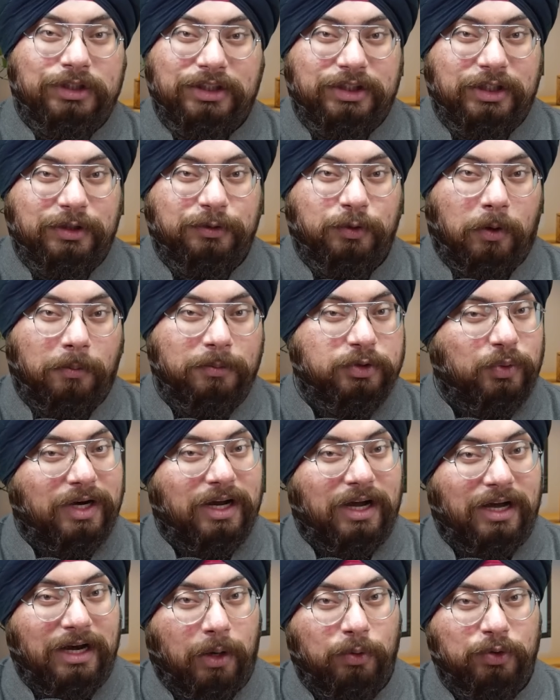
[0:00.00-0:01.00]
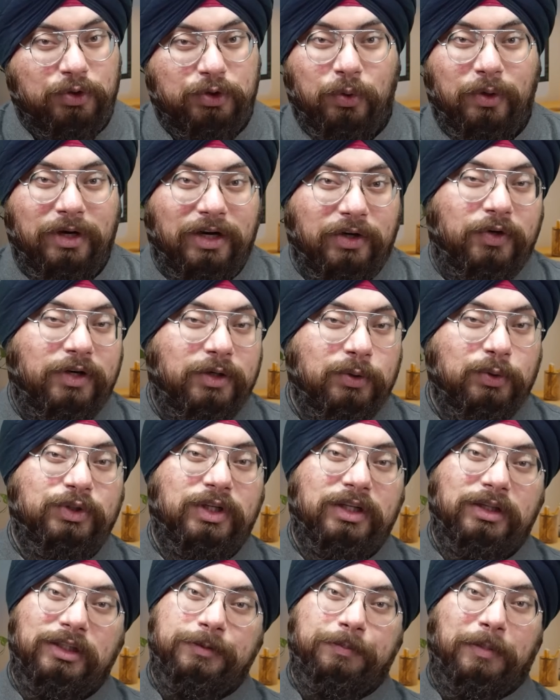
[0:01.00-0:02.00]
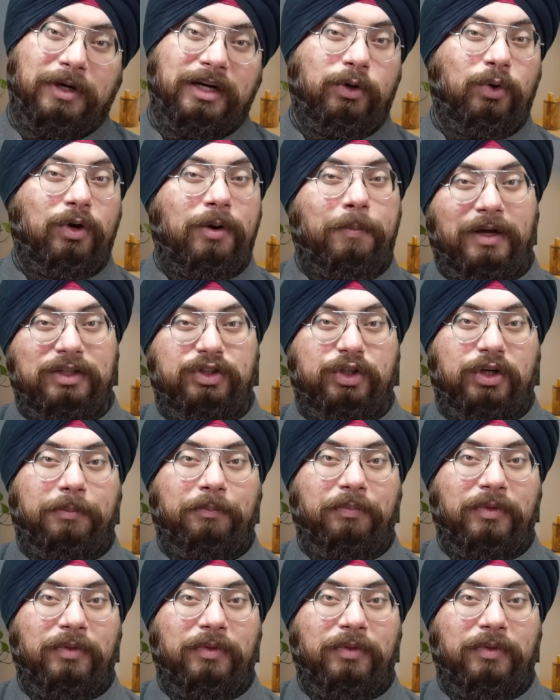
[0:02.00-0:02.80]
such reforms were announced or introduced in this particular budget.